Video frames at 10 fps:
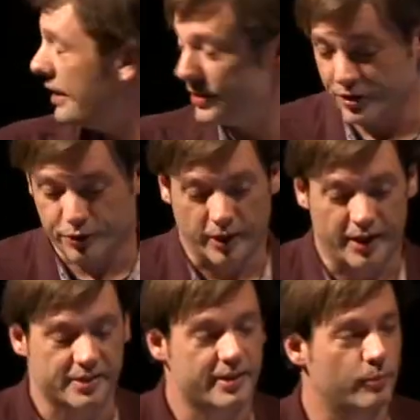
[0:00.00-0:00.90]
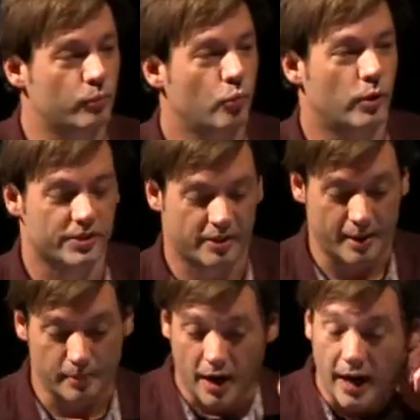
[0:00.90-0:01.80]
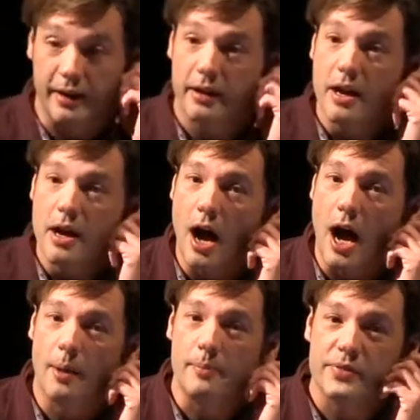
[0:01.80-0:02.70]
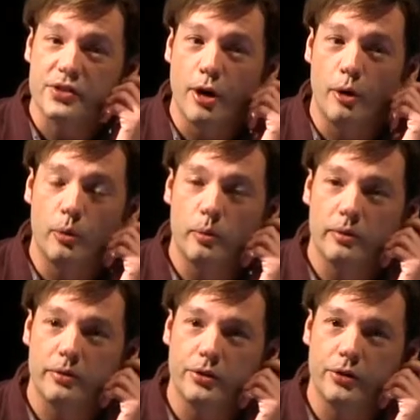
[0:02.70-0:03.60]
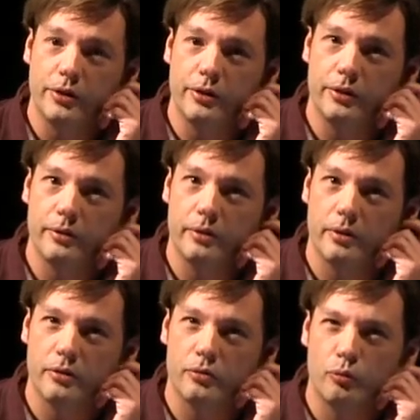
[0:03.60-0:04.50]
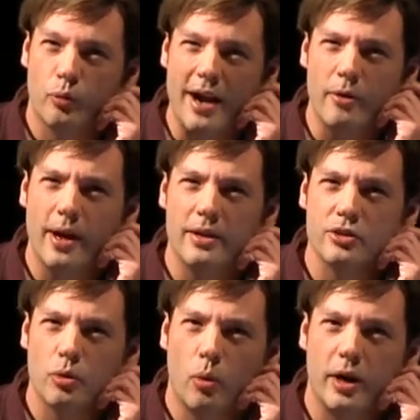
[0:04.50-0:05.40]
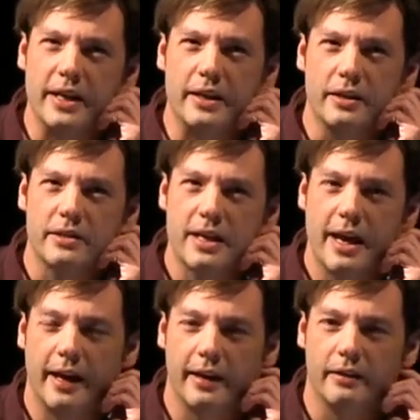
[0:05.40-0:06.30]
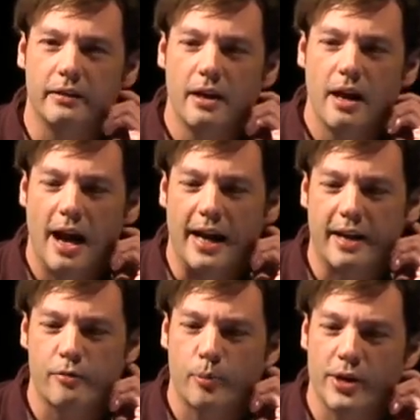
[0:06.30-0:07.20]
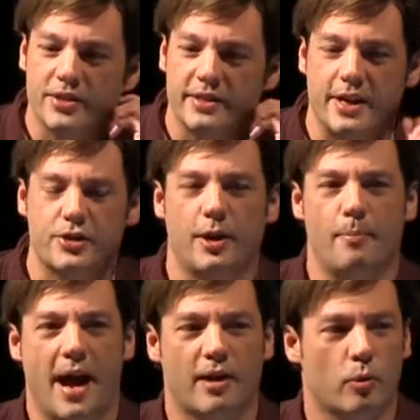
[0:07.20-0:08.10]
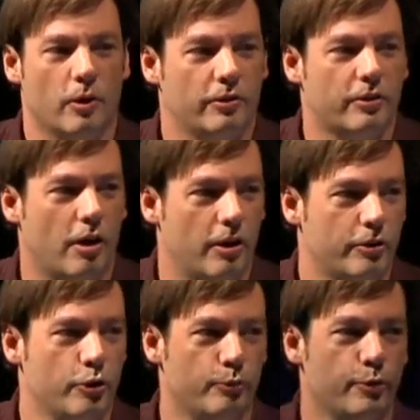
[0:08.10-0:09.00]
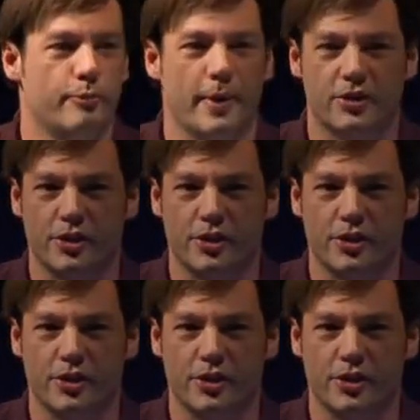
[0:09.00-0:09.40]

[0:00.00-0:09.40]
and I just realized I'm one slide behind. Um, so right around 2010, I gave a presentation at Macworld called Who Moved My